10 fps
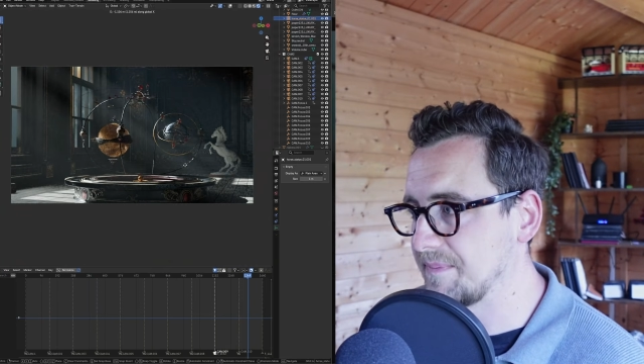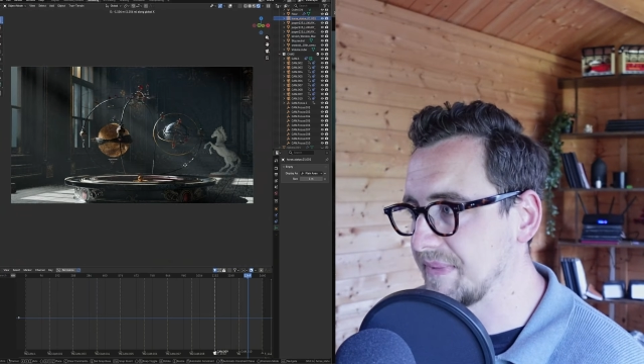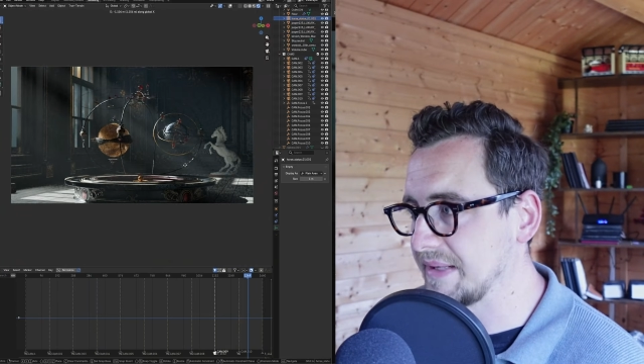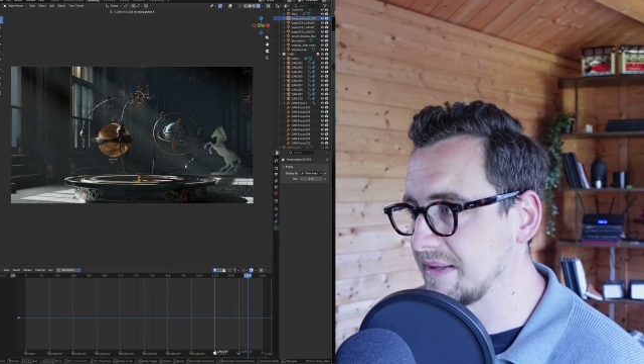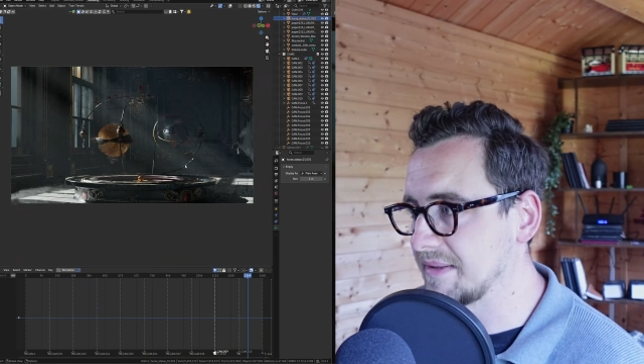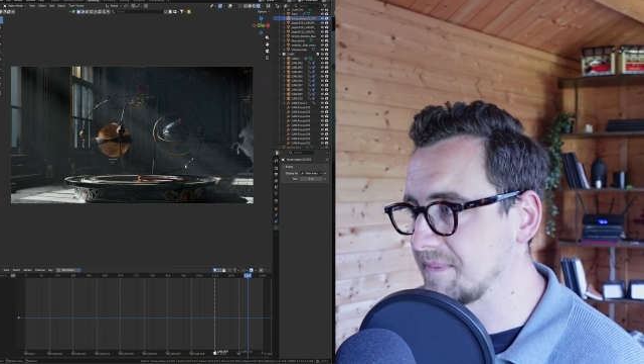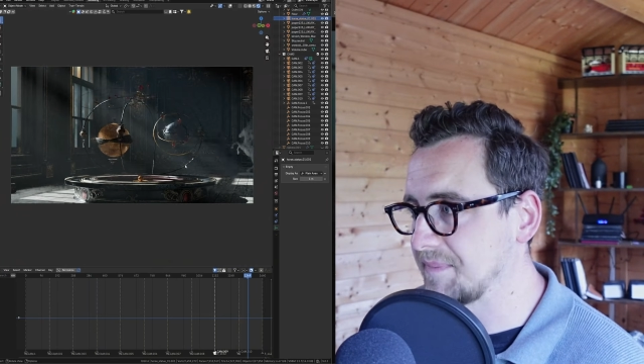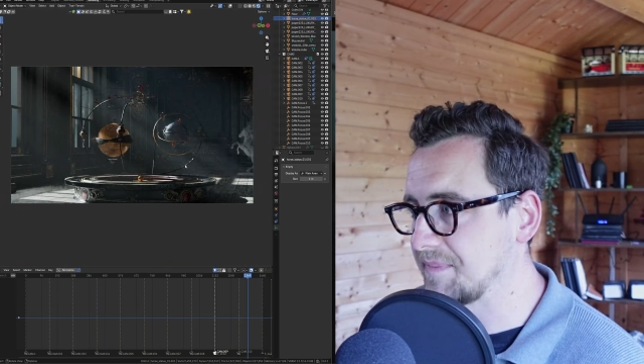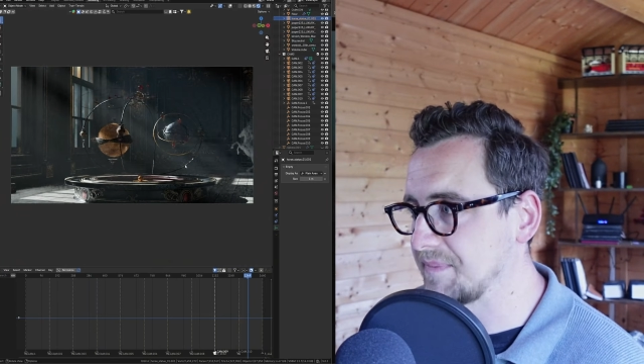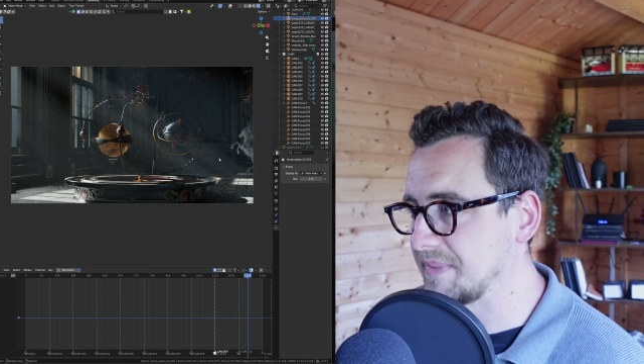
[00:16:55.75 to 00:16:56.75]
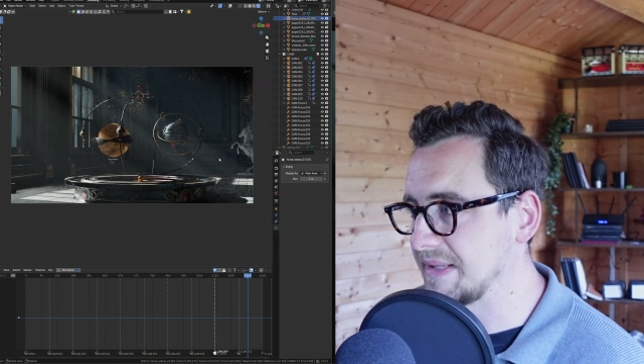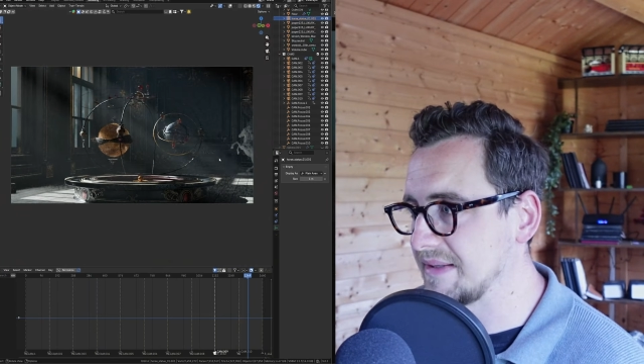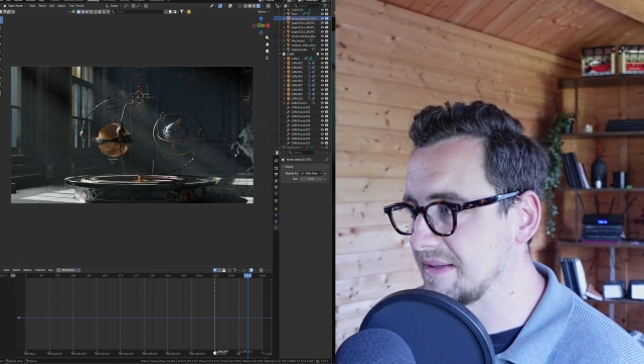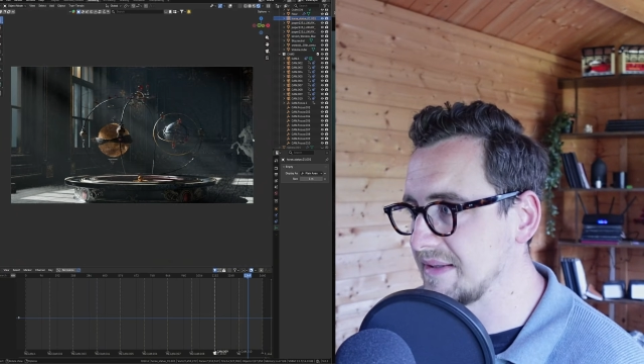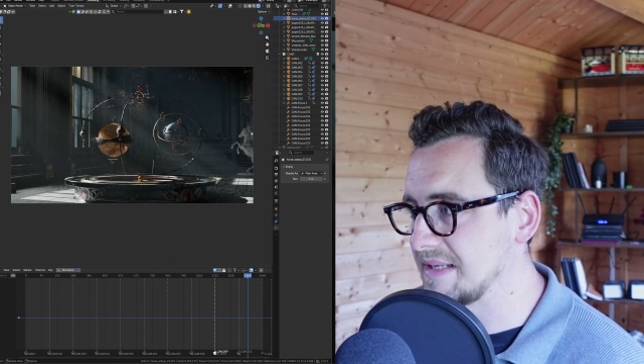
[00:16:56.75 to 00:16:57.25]
but
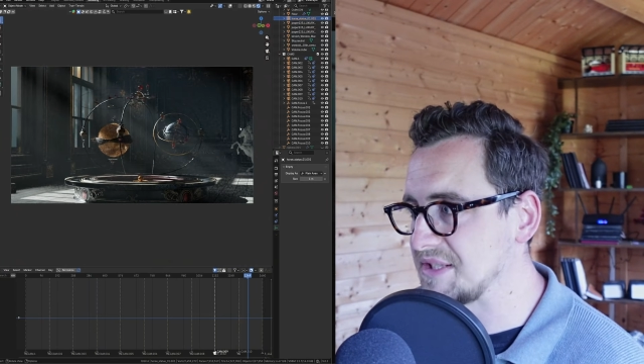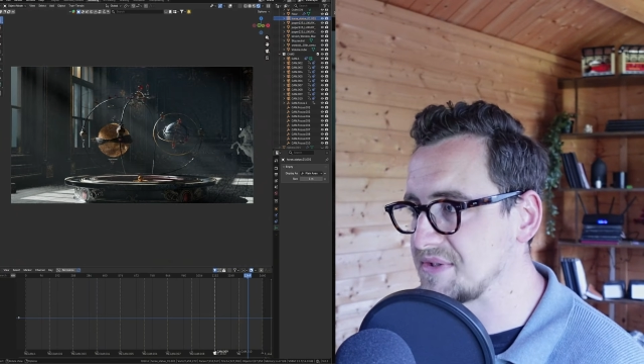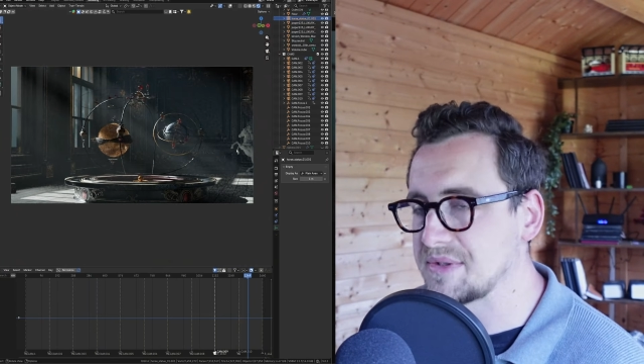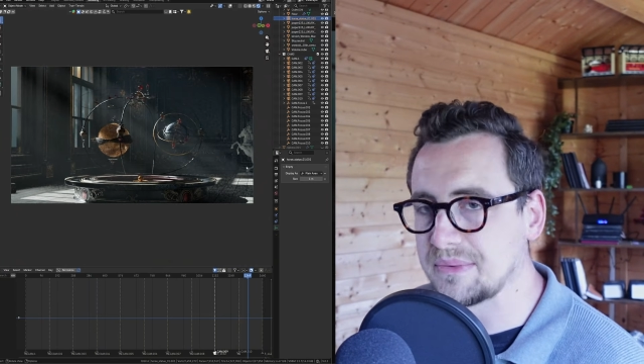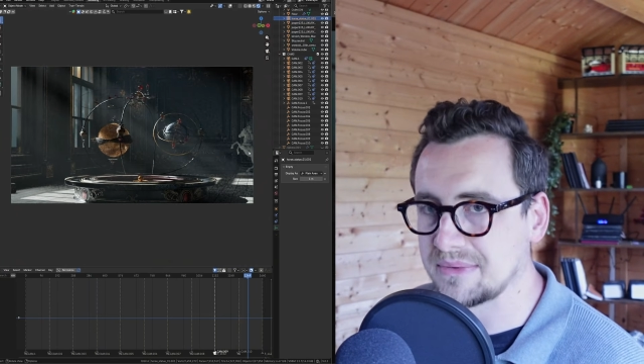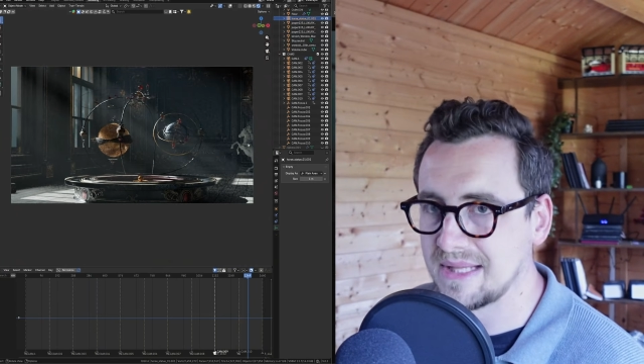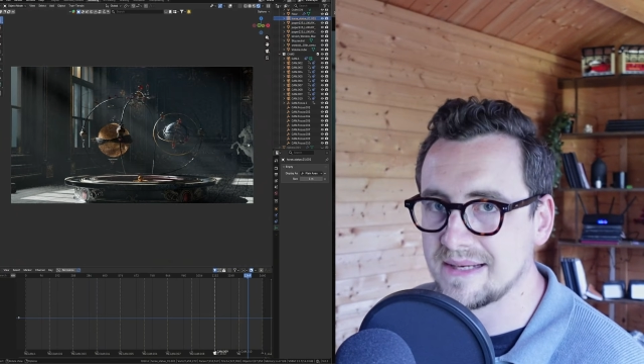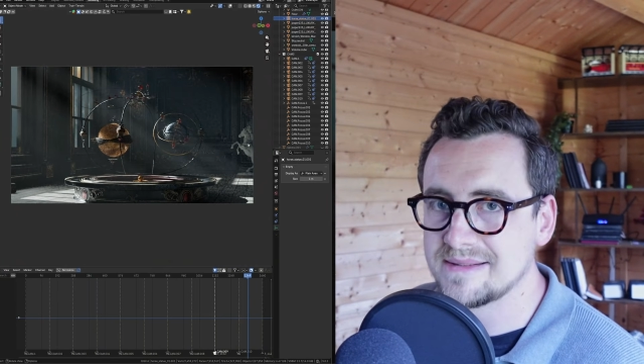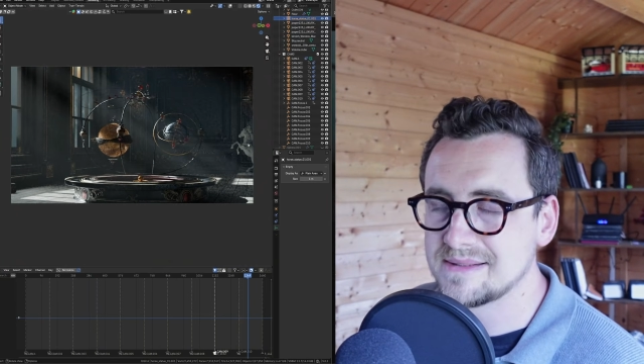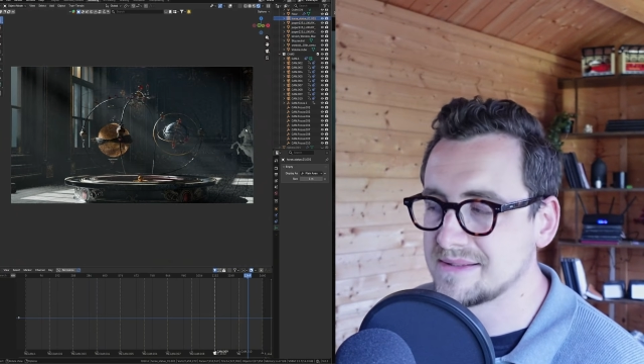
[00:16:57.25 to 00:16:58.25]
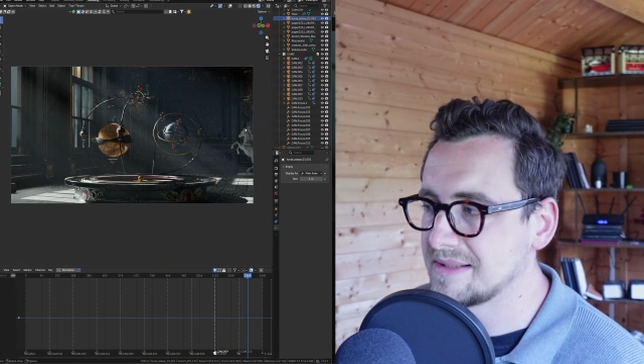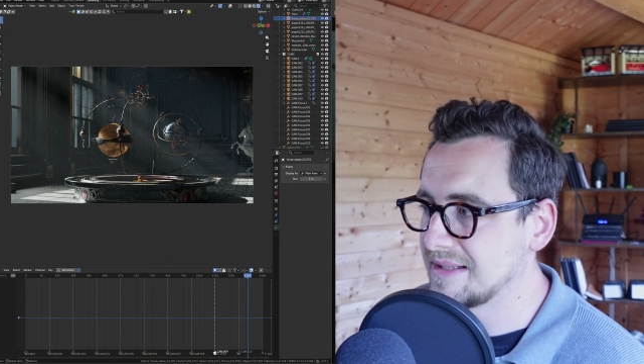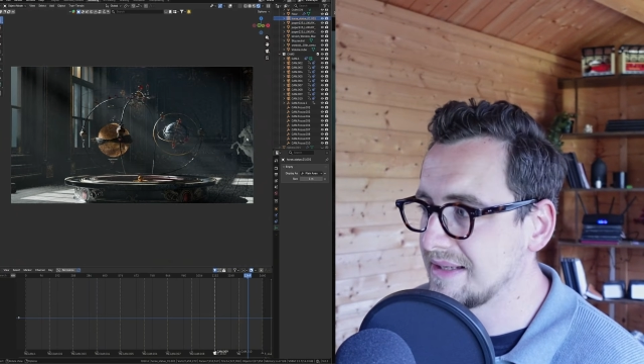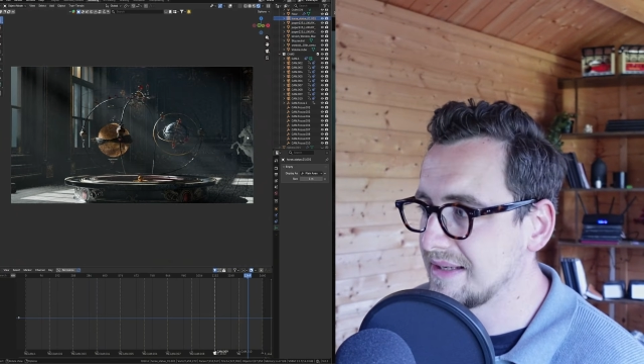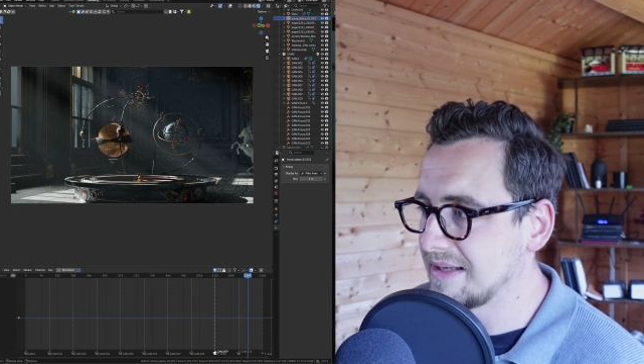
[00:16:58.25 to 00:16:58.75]
it's just so light
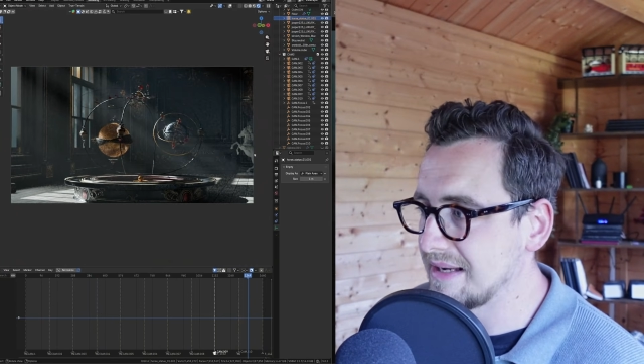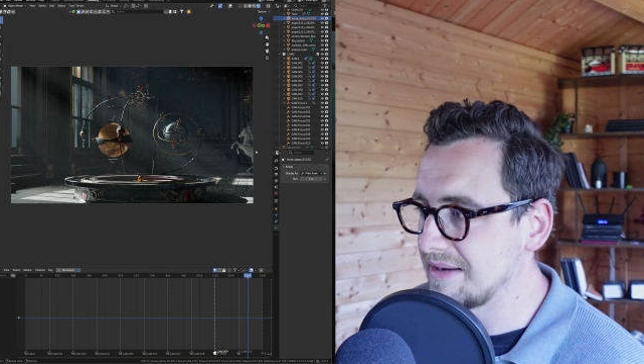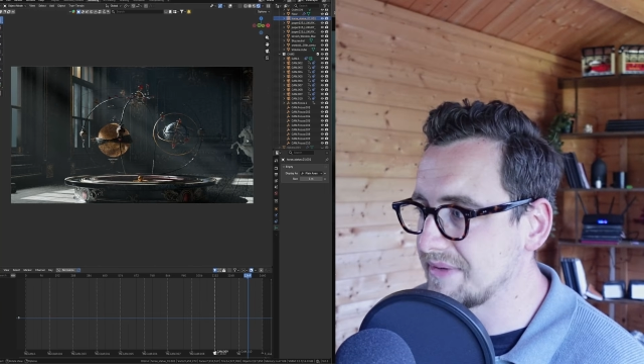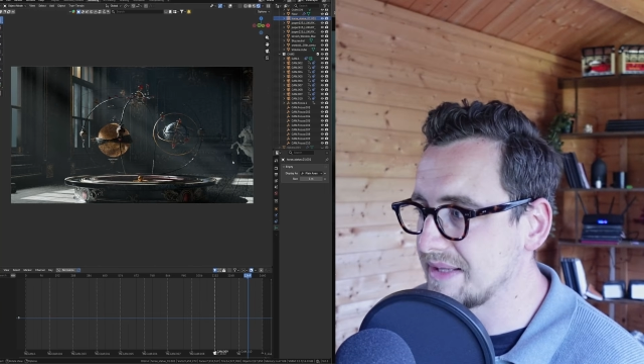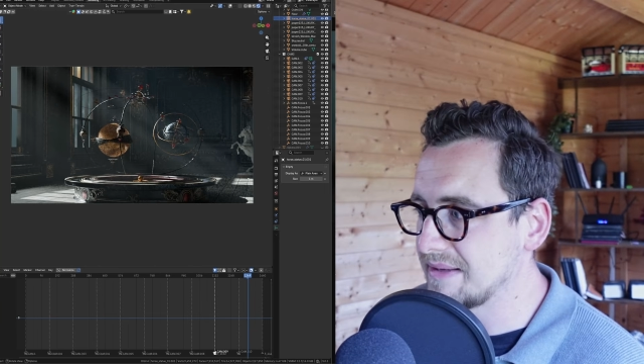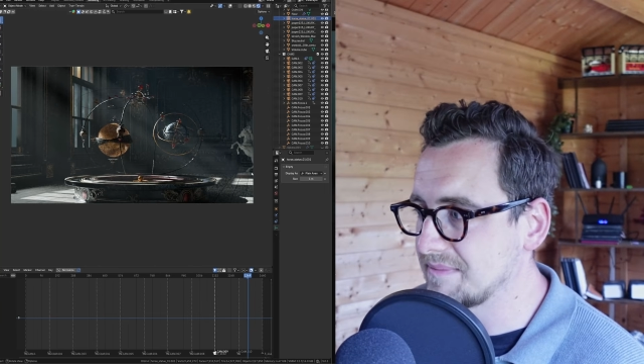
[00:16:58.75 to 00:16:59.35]
and everything.